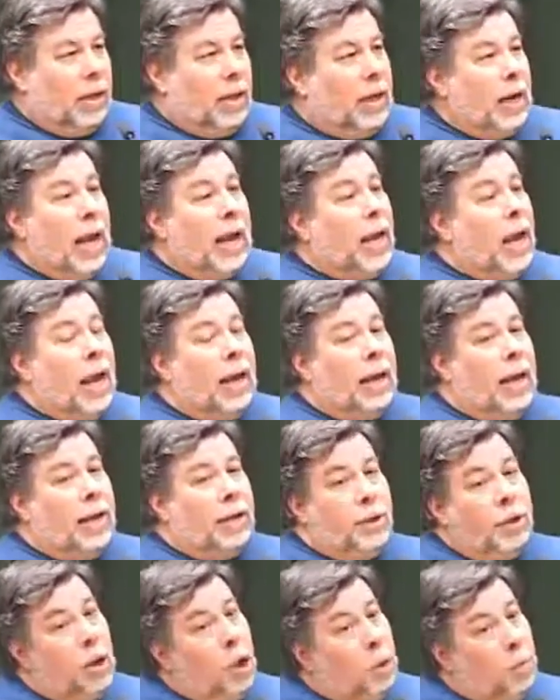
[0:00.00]
and I, I
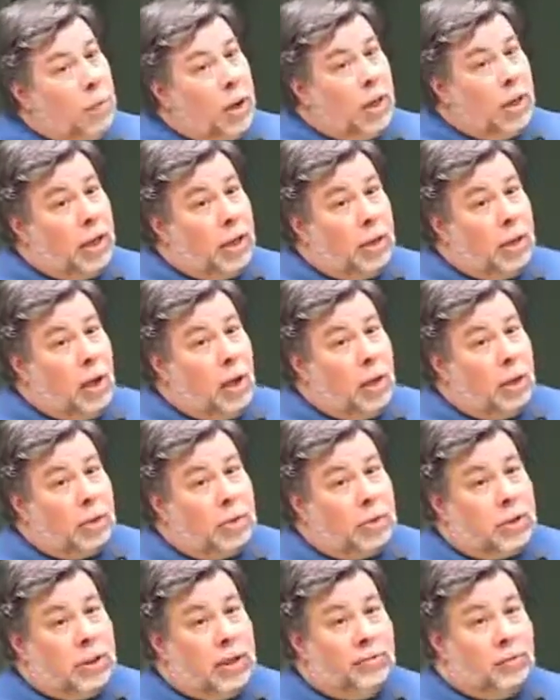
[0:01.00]
had no money at all.
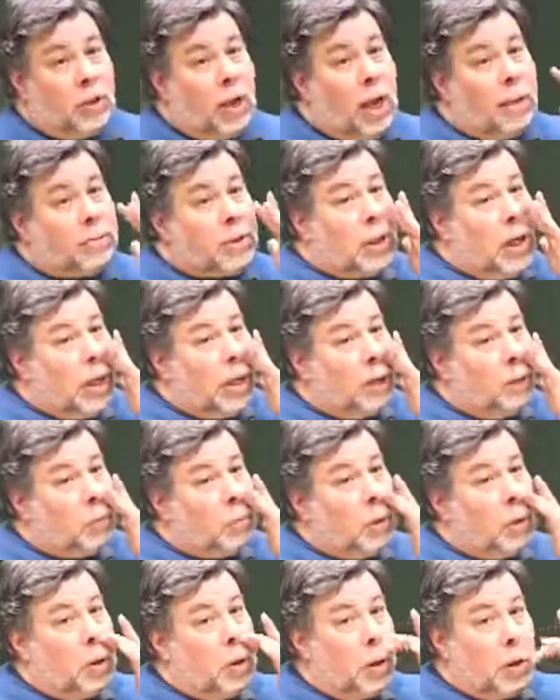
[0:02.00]
Steve Jobs and I are,
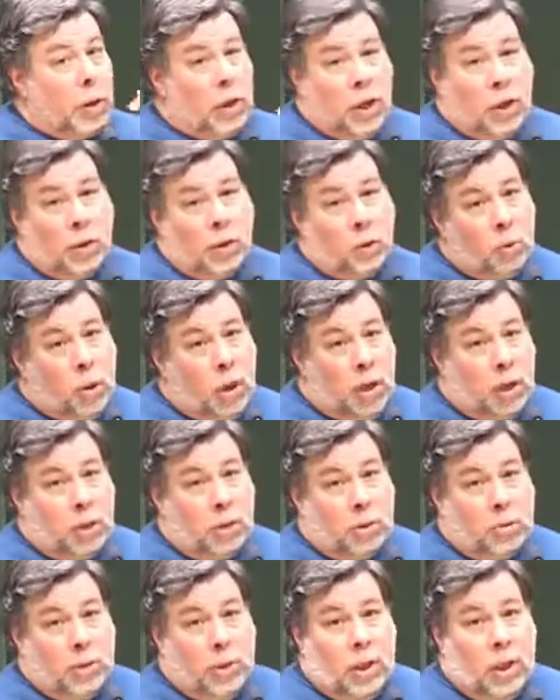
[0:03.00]
were in our young
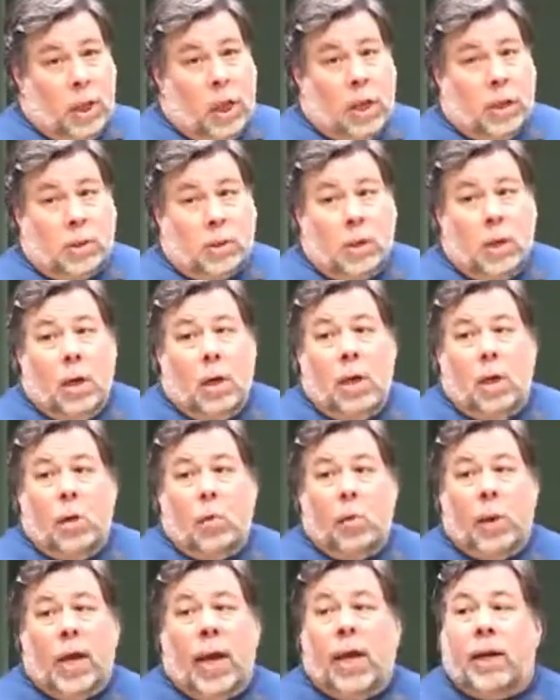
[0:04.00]
20s, realize
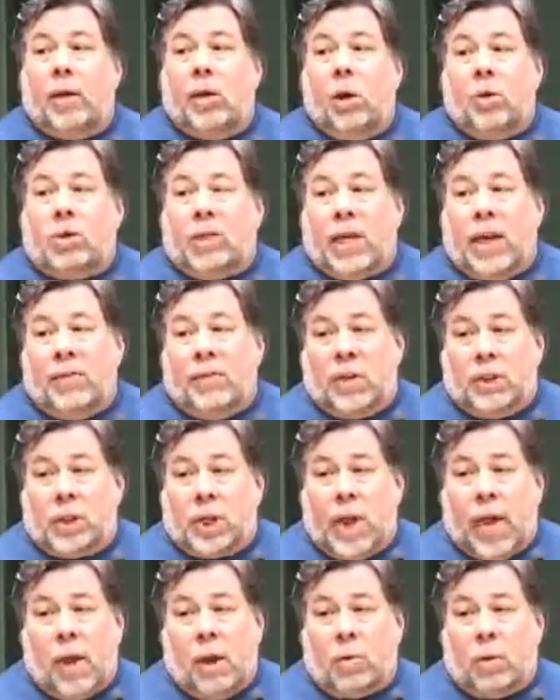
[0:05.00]
we had no savings
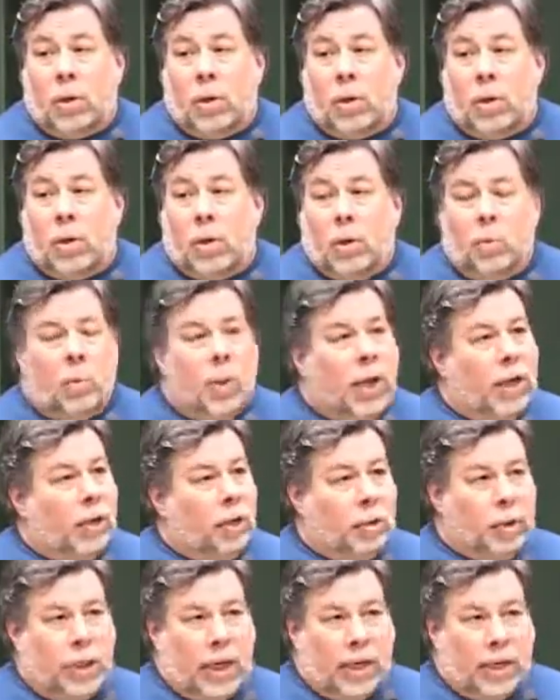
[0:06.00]
account. We had
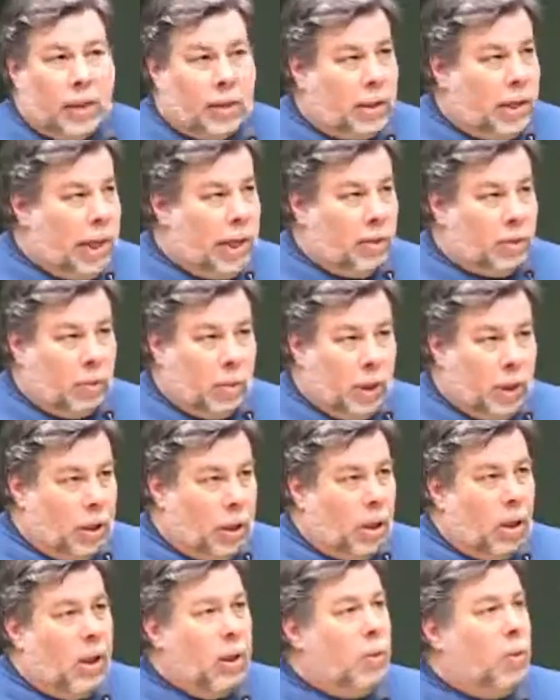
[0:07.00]
no checking account,
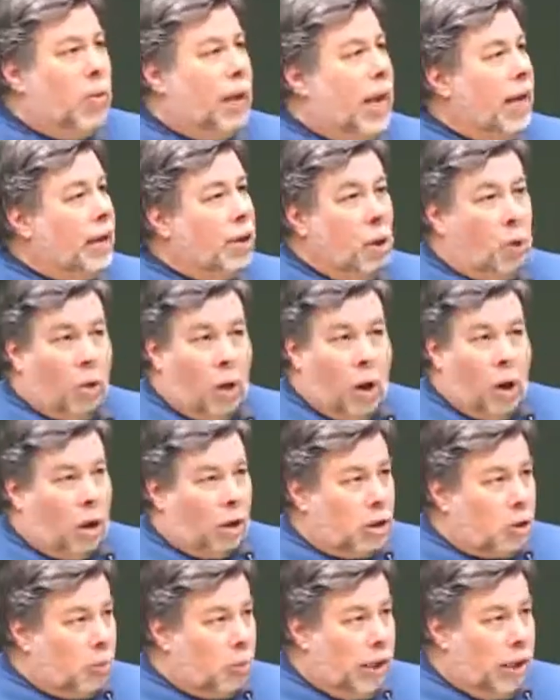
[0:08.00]
really. We had no
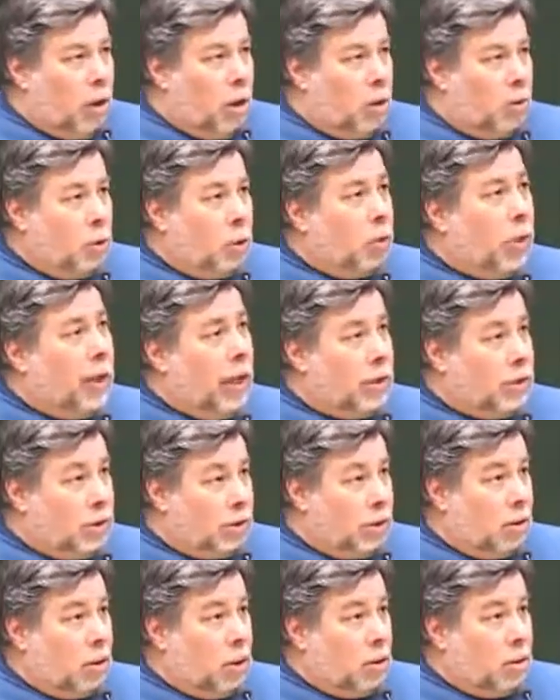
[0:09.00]
cars we owned. We had
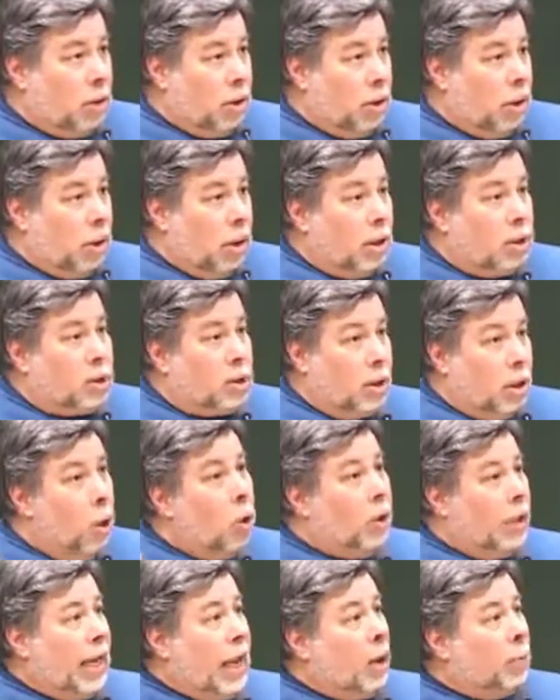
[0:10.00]
zero. So the
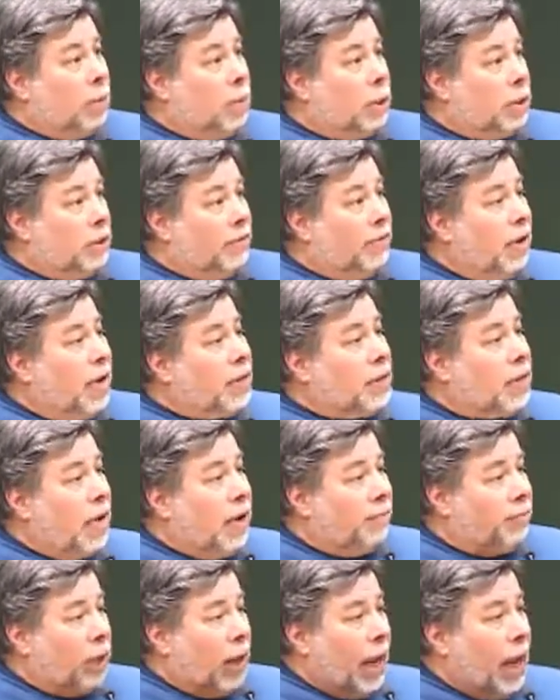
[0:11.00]
only output device I
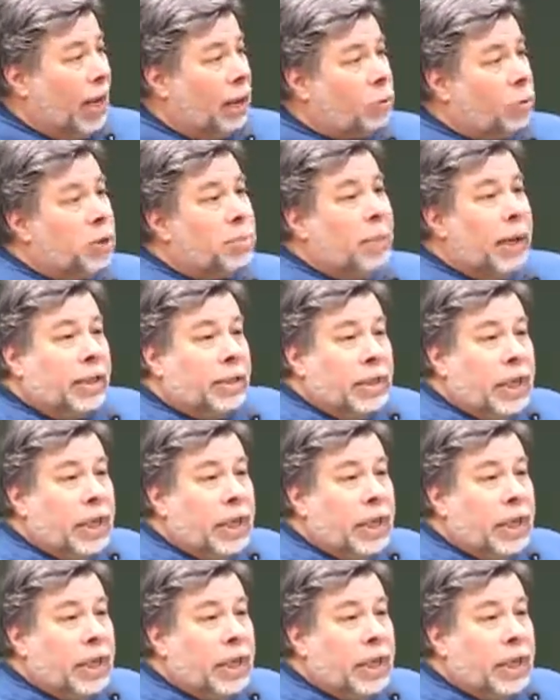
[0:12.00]
ever had was my